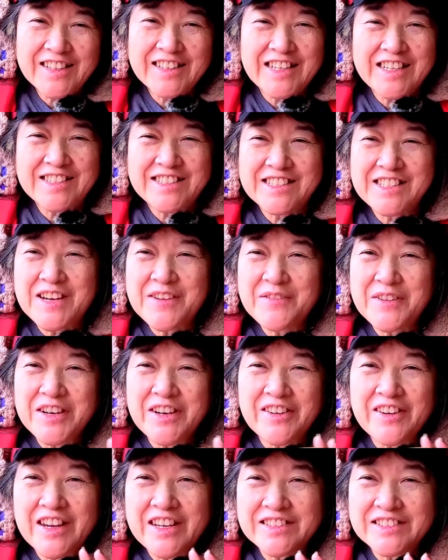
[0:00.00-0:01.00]
Okay, today we're
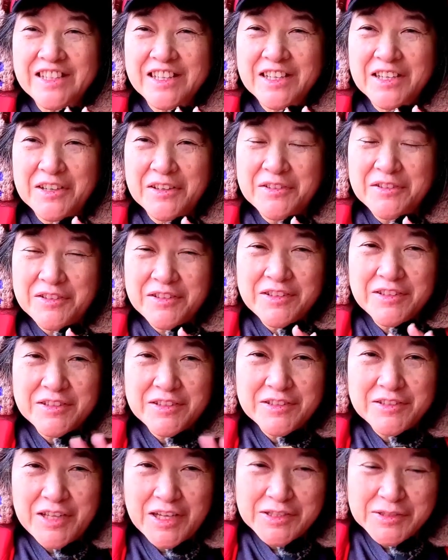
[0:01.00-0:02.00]
here at uh,
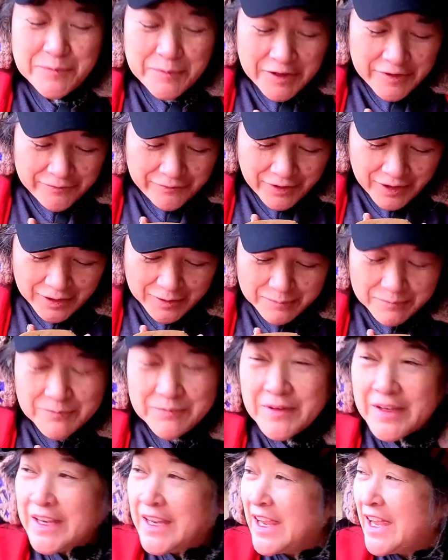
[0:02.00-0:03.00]
Knott's Berry Farm,
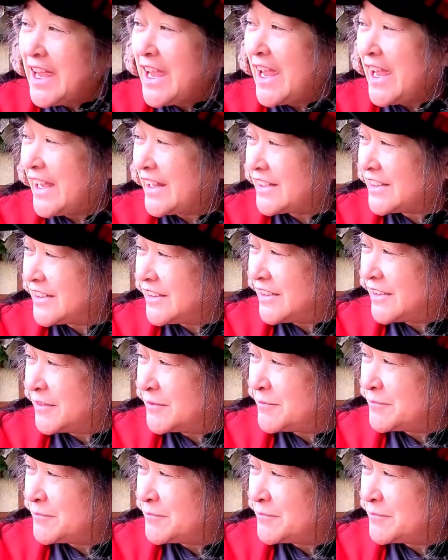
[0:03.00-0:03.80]
and uh,